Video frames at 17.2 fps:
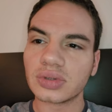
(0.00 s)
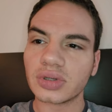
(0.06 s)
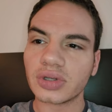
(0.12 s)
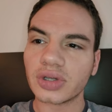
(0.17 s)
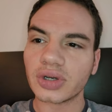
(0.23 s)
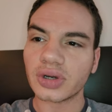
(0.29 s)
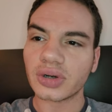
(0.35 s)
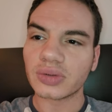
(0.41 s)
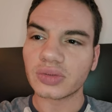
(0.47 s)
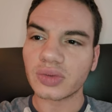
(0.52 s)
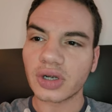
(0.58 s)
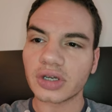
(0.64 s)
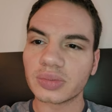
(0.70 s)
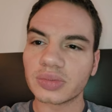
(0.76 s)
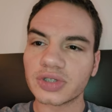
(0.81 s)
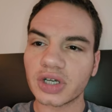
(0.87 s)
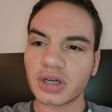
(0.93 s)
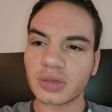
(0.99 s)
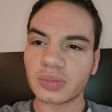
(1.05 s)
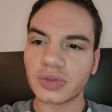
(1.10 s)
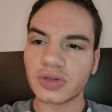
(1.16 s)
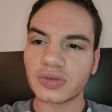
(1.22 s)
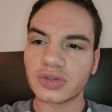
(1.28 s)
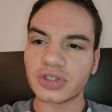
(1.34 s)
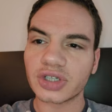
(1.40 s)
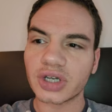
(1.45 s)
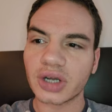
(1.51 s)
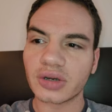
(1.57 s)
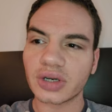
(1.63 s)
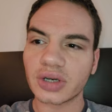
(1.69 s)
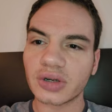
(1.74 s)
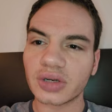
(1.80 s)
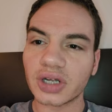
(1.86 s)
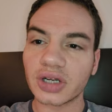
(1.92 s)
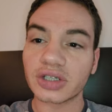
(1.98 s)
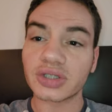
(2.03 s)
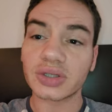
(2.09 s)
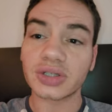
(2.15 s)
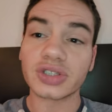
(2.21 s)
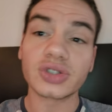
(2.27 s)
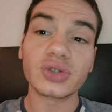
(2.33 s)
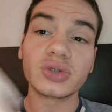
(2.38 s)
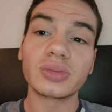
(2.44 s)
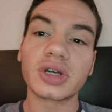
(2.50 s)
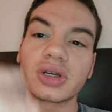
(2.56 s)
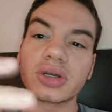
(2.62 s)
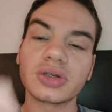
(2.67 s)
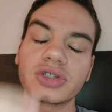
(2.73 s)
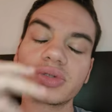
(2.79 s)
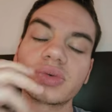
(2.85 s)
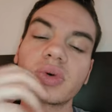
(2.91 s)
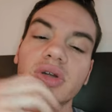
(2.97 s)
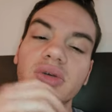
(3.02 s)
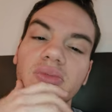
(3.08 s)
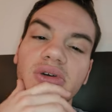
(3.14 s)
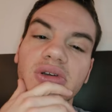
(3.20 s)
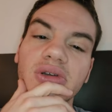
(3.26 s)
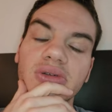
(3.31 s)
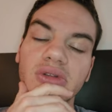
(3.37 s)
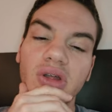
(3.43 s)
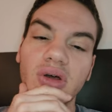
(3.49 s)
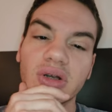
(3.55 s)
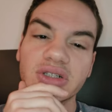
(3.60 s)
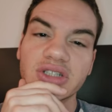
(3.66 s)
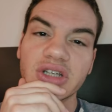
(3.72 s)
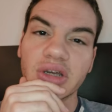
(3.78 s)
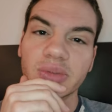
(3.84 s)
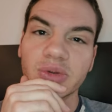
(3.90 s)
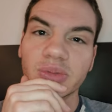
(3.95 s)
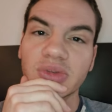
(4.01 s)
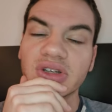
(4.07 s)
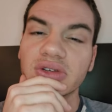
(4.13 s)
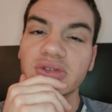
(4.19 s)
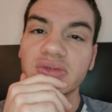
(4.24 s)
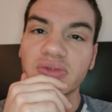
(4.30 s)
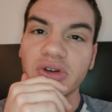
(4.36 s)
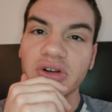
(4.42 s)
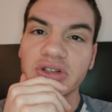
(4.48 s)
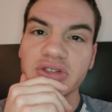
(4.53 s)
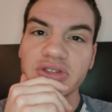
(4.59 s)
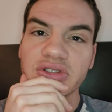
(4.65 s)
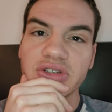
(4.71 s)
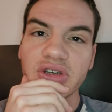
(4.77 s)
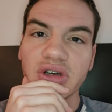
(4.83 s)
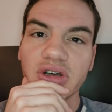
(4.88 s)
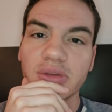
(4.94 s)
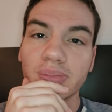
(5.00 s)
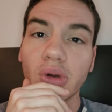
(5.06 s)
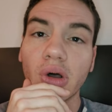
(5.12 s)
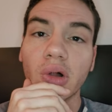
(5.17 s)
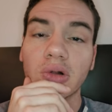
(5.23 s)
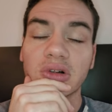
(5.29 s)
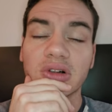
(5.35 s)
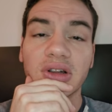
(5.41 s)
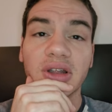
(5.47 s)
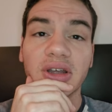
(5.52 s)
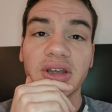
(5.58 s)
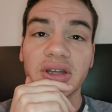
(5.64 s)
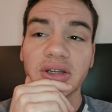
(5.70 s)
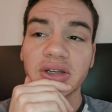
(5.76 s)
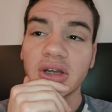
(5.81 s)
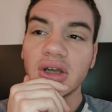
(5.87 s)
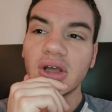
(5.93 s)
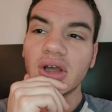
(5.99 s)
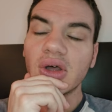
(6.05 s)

you know, right up top, give a shout out actually to my, to one of my longtime comedian friends, uh, Paul Clay,